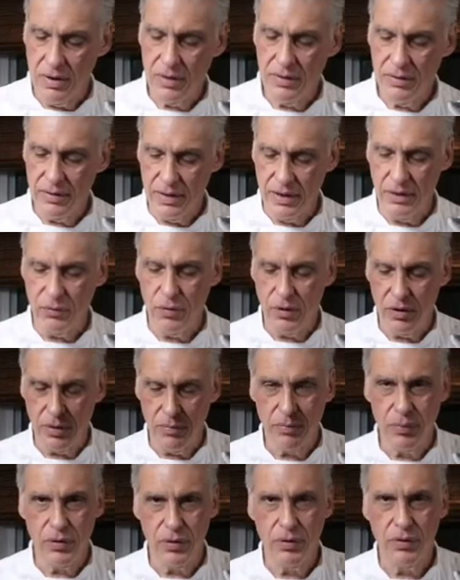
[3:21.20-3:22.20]
Then we could
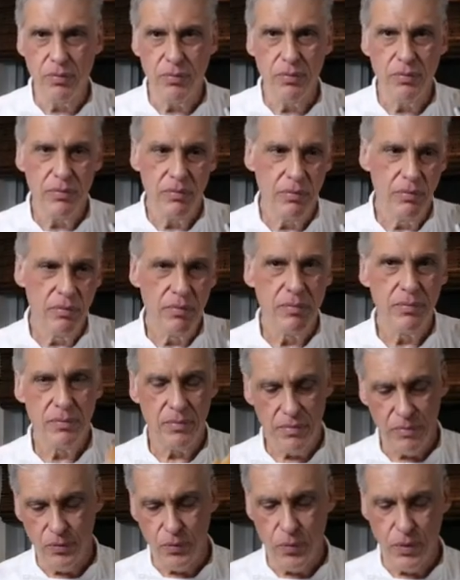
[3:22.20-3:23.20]
put
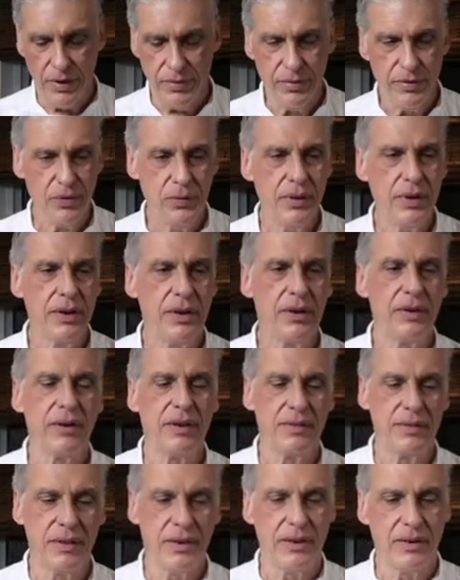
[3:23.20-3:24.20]
bread through here,
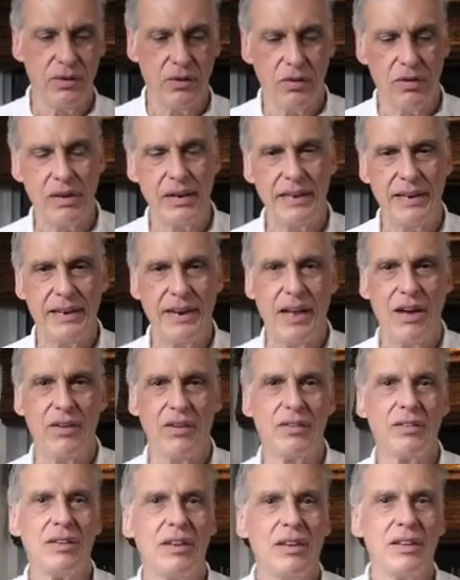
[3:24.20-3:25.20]
and then it'll clean
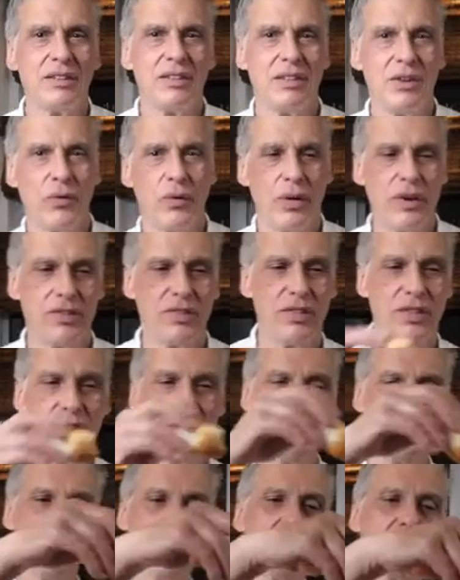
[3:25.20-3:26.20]
out the rest of the